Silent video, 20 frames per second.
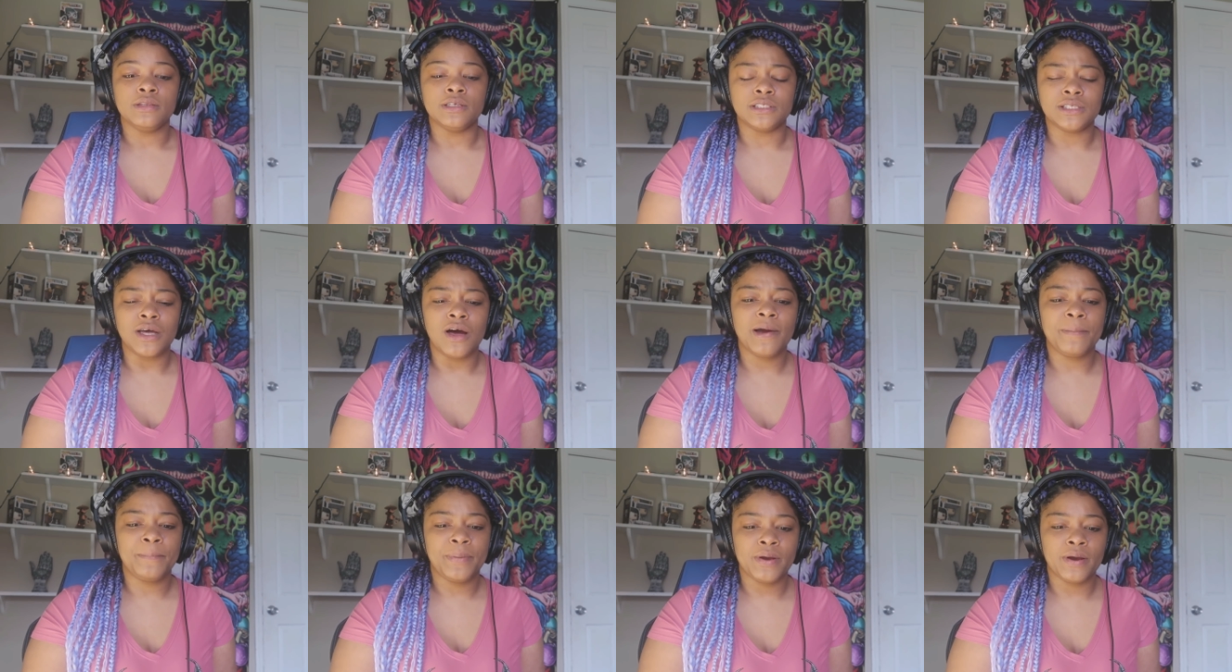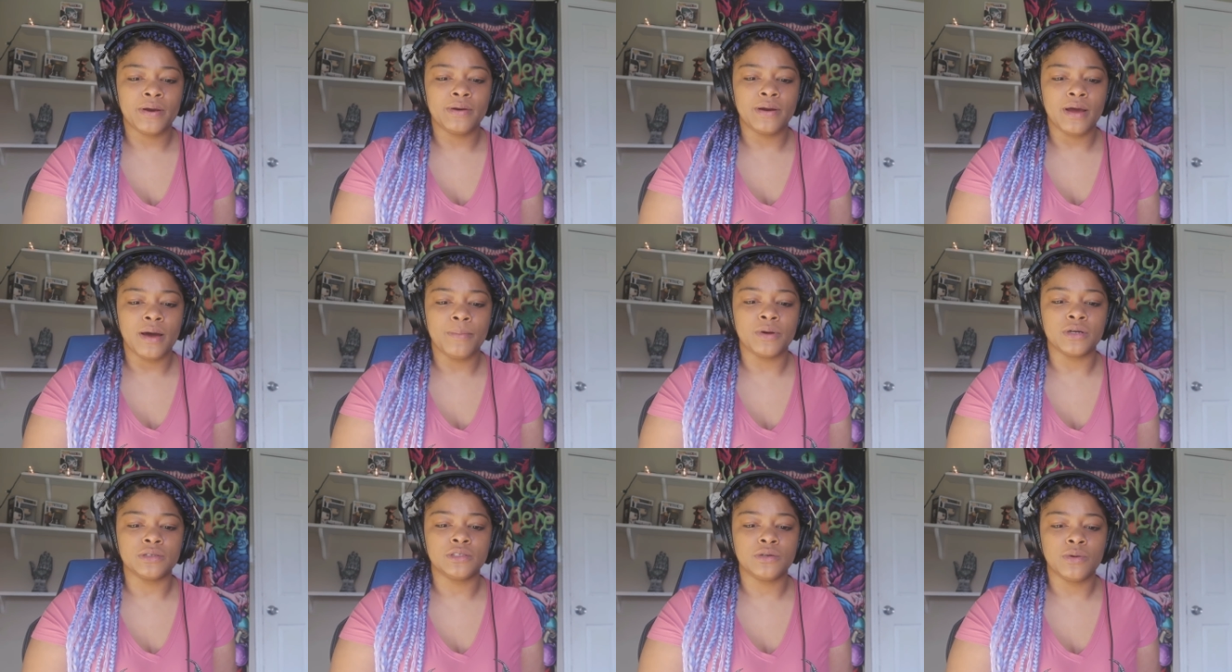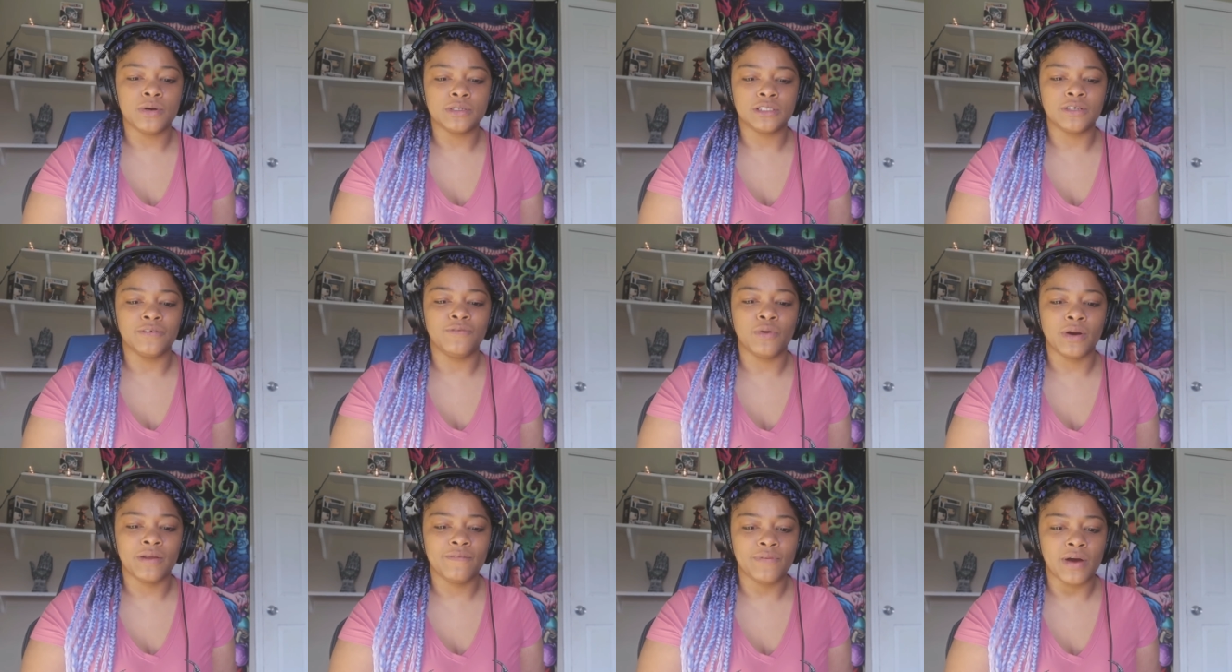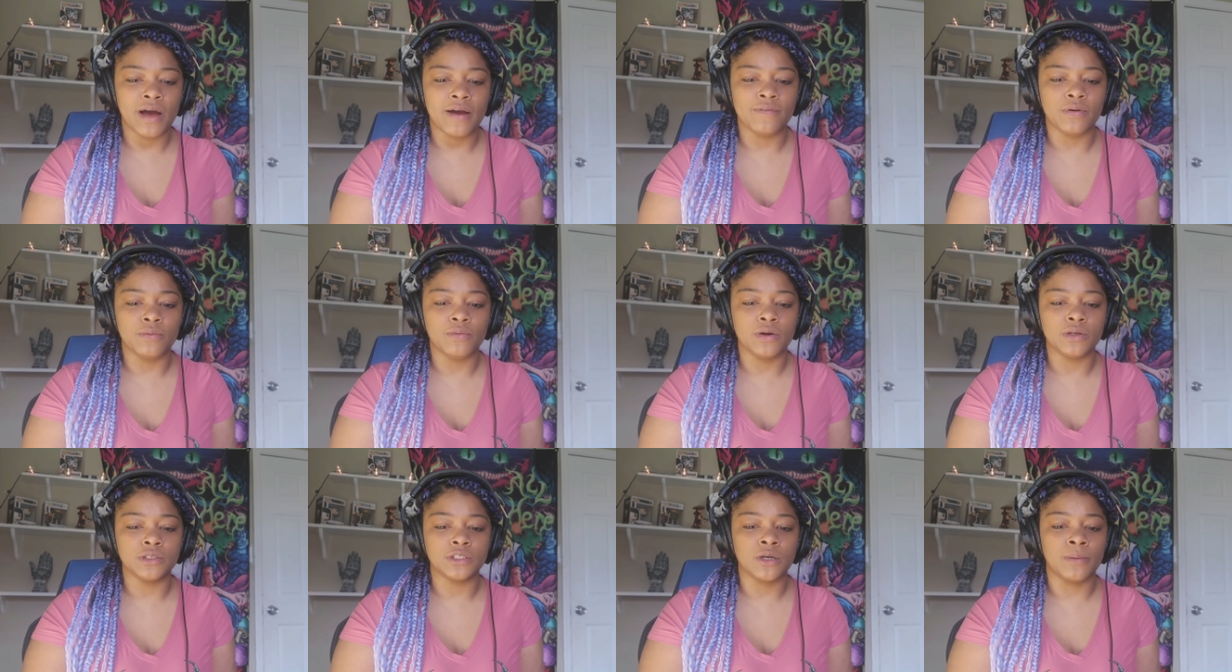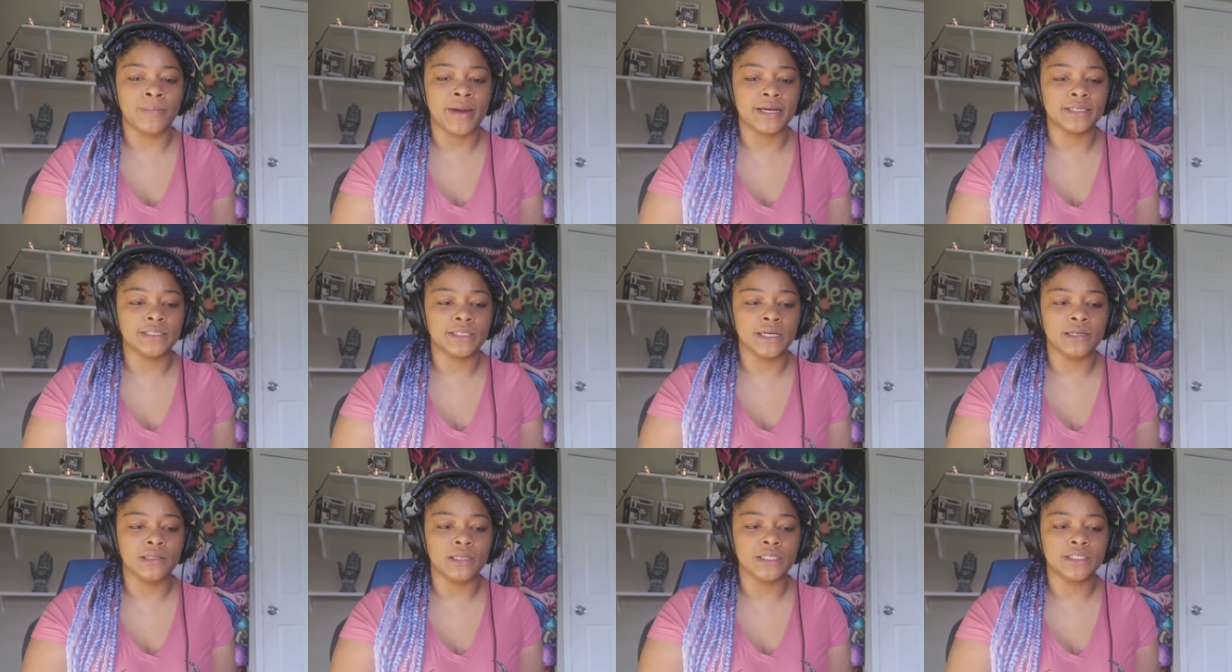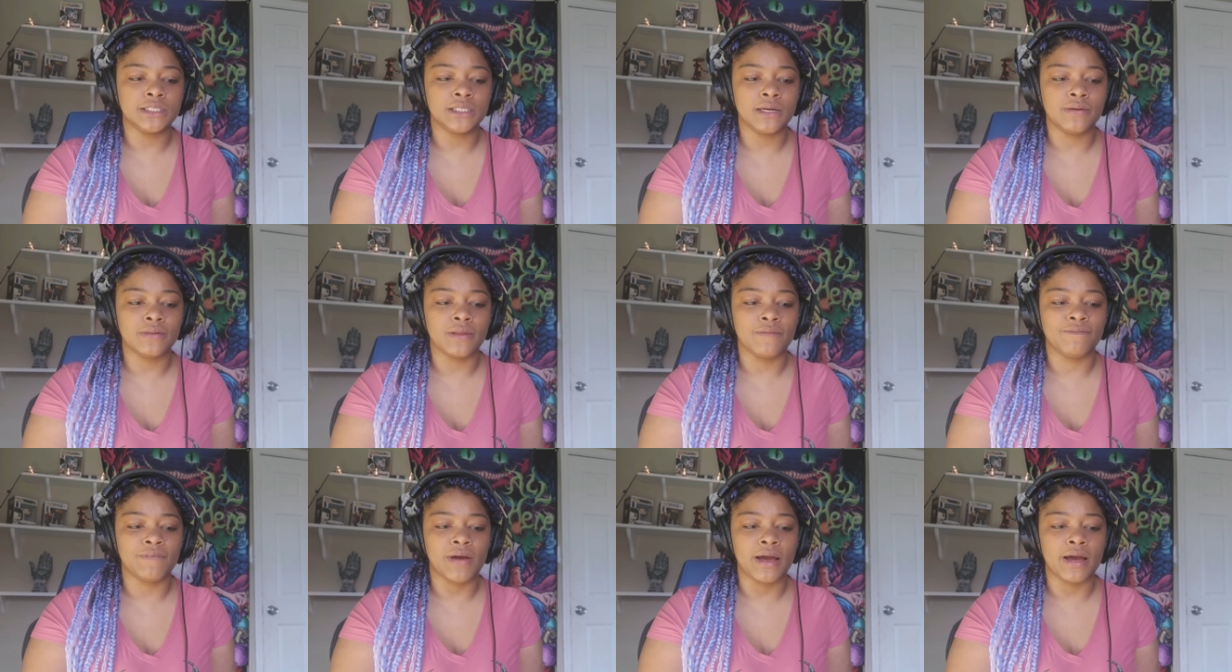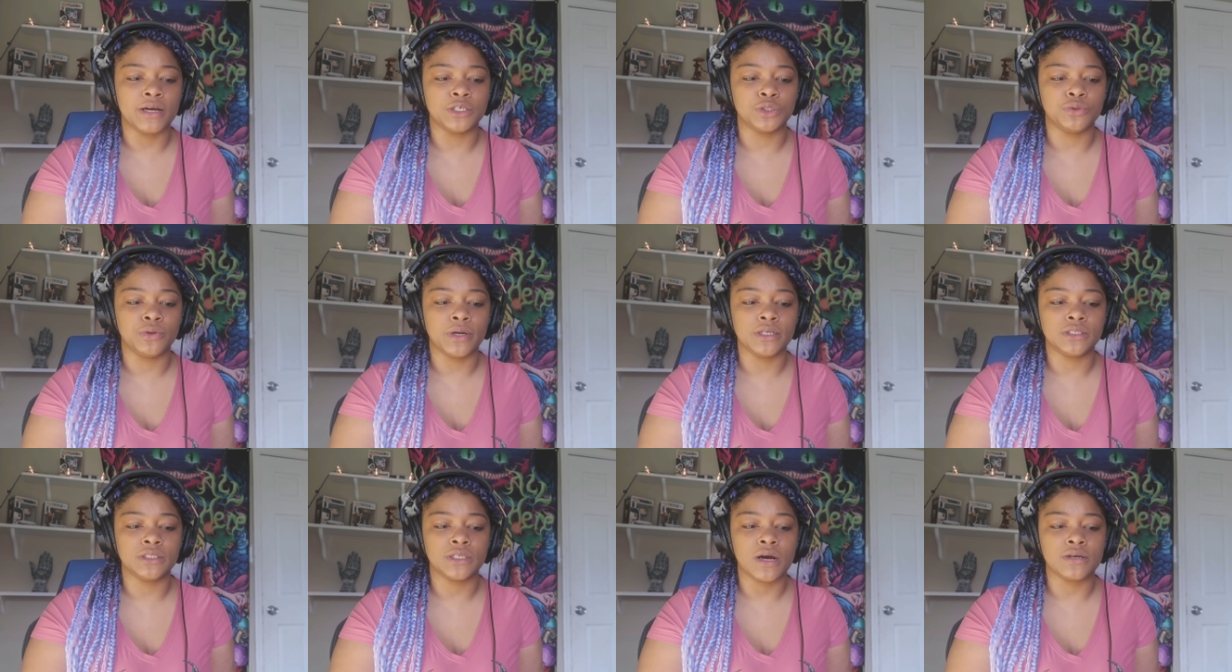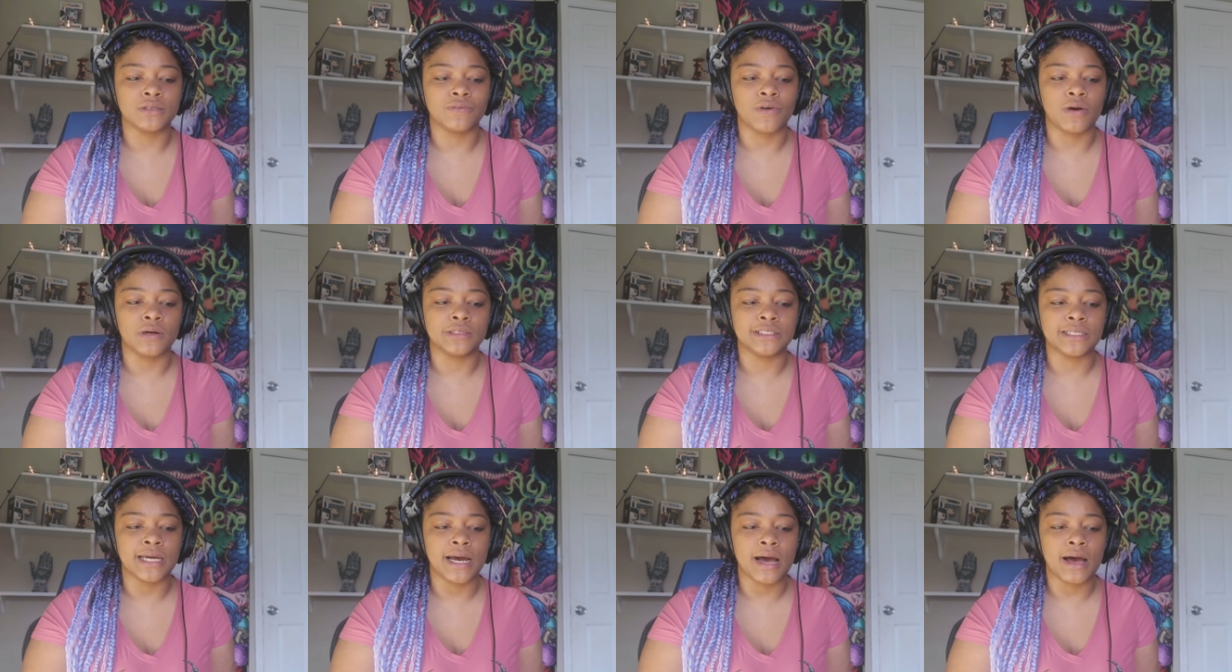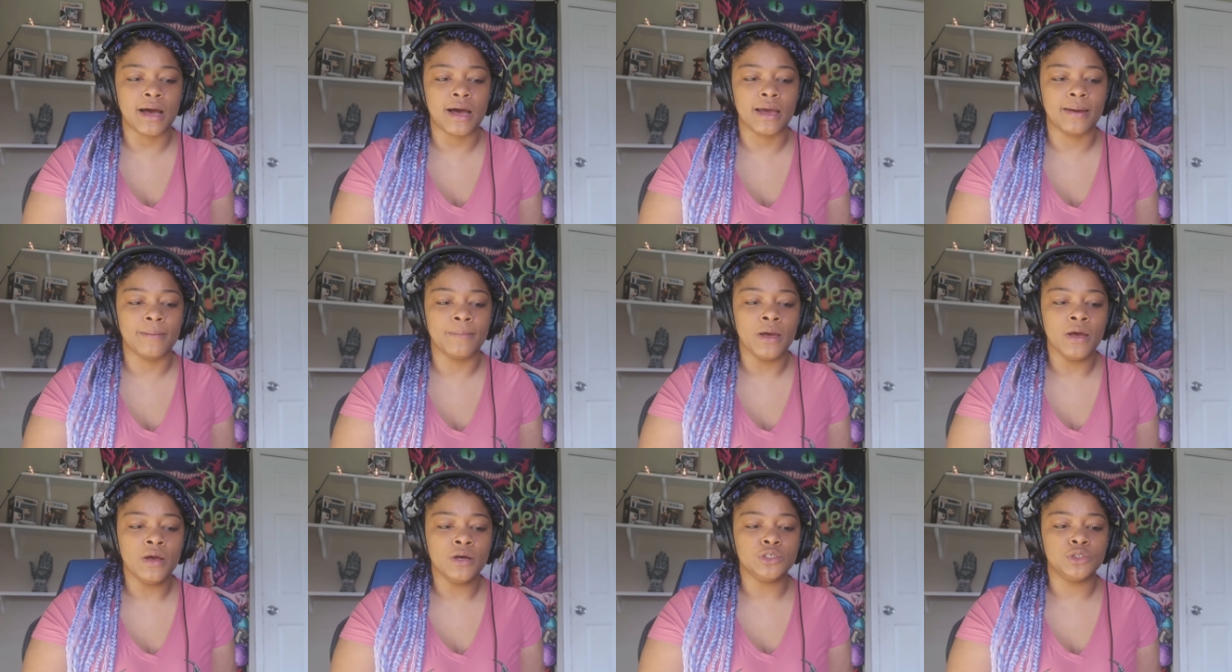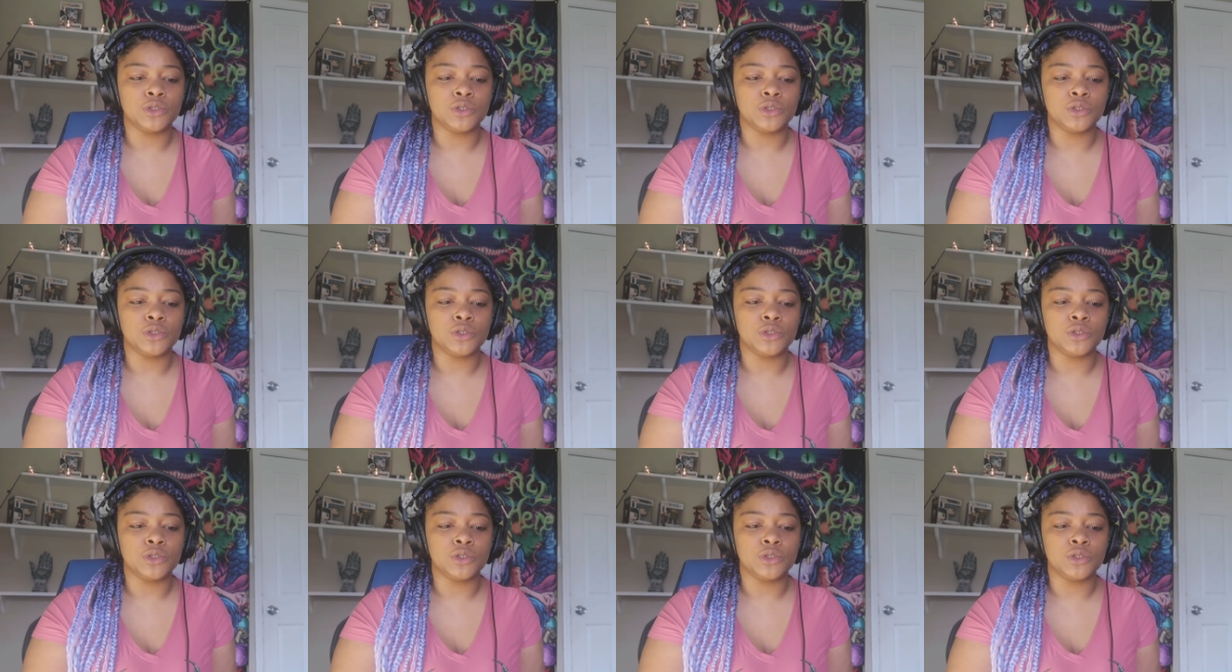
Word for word: the song appeared number 245 on Rolling Stone magazine, listed of the 500 greatest songs of all time.